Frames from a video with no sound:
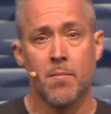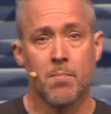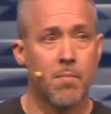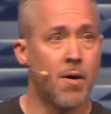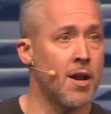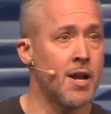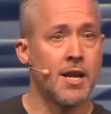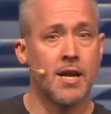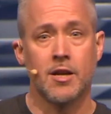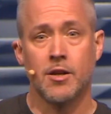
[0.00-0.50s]

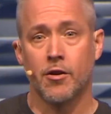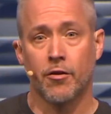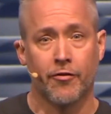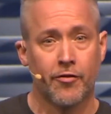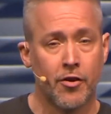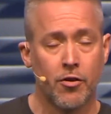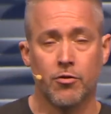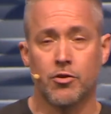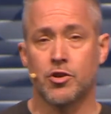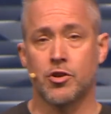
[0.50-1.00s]
money and your
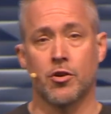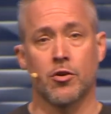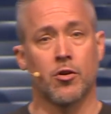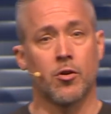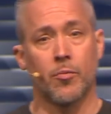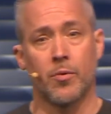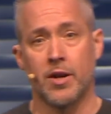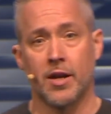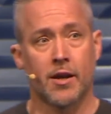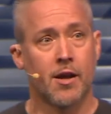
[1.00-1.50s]
future
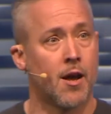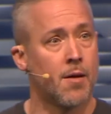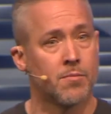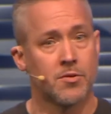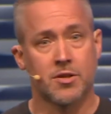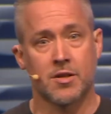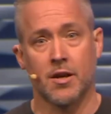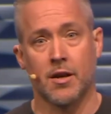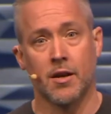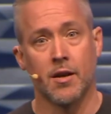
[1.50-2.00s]
or when it
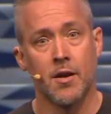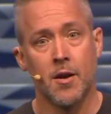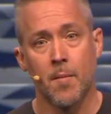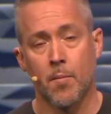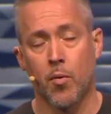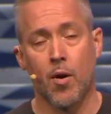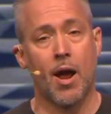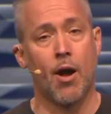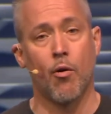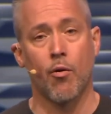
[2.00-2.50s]
comes to
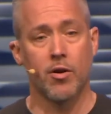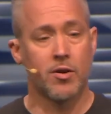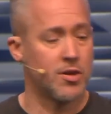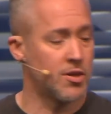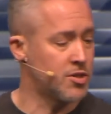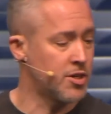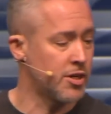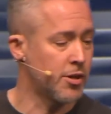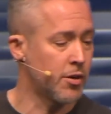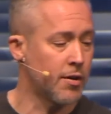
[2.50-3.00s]

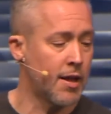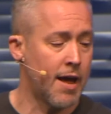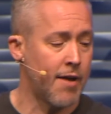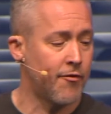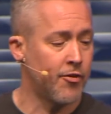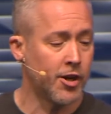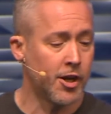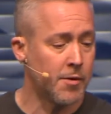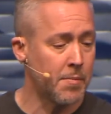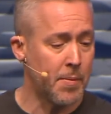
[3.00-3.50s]
priorities in your
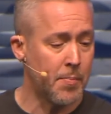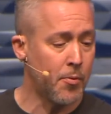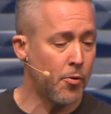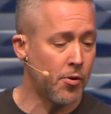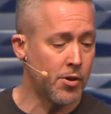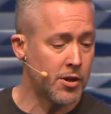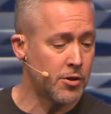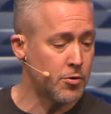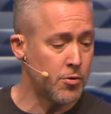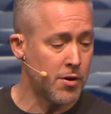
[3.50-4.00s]
life, you're going to be
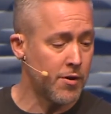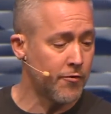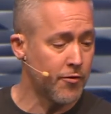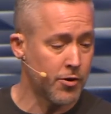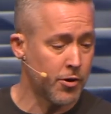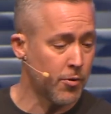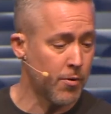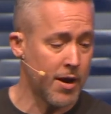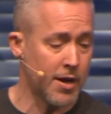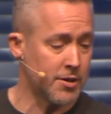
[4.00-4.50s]
pulling in two
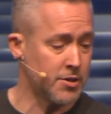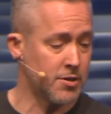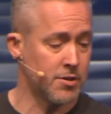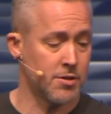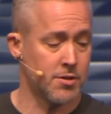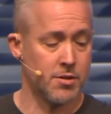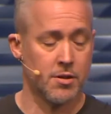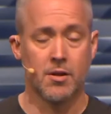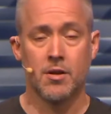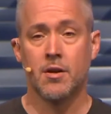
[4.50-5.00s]
different
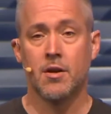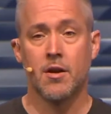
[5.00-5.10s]
directions.